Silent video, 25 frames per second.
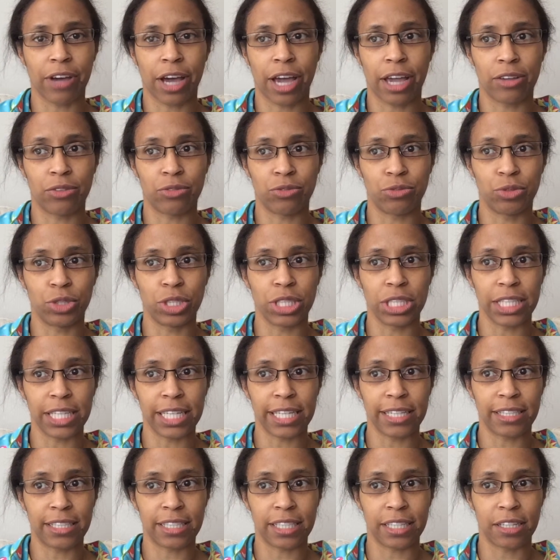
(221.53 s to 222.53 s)
I
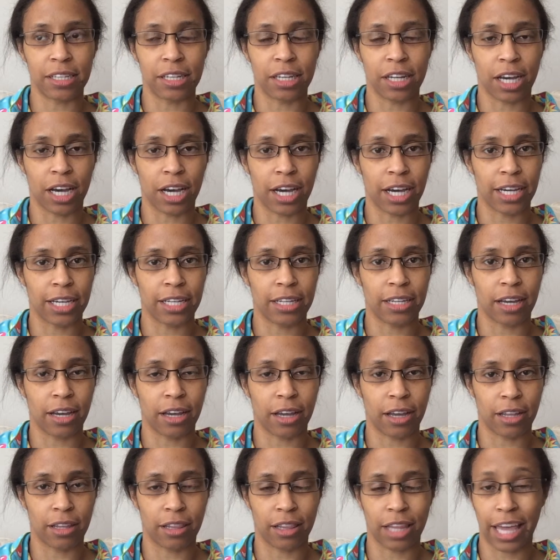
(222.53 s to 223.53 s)
really did not
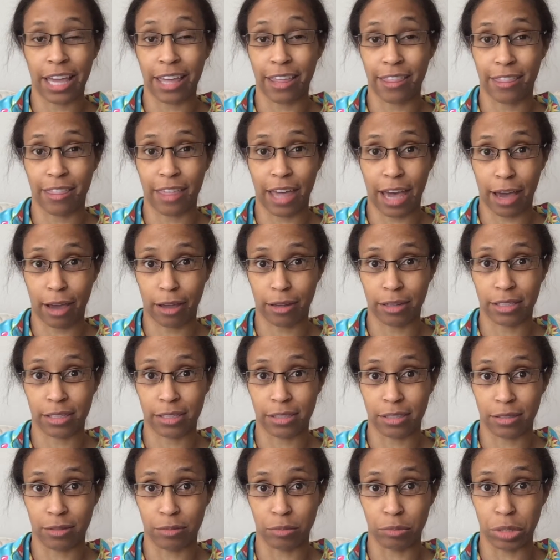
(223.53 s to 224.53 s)
like
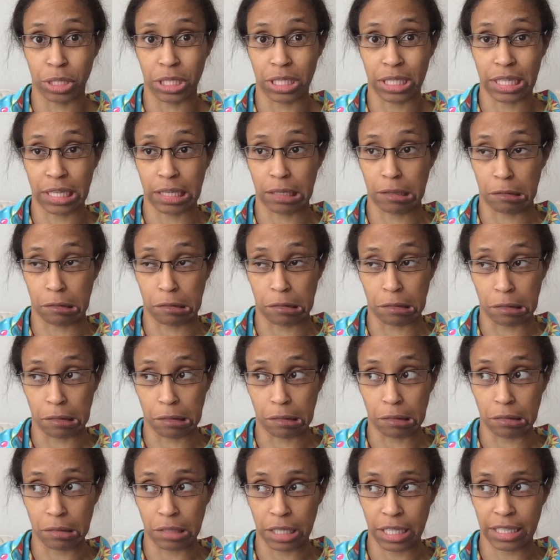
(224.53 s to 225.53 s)
that book at
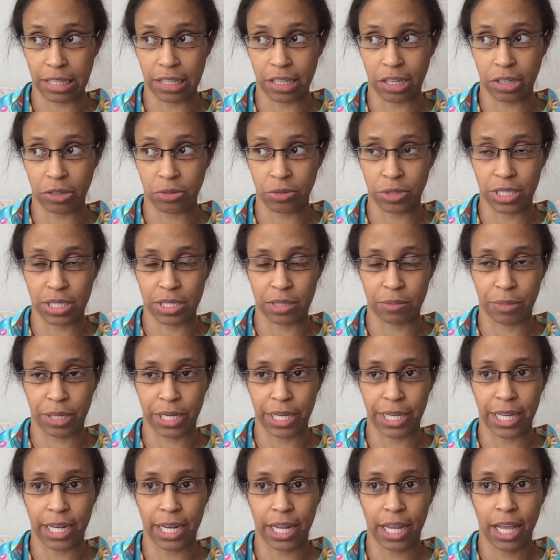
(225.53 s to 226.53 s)
all. I thought it was
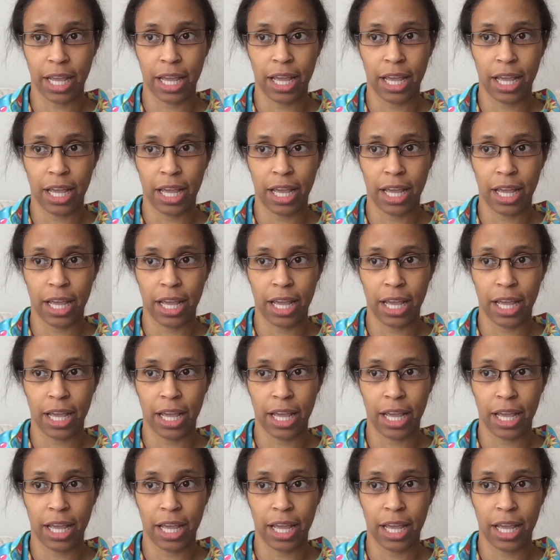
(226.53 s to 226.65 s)
smut.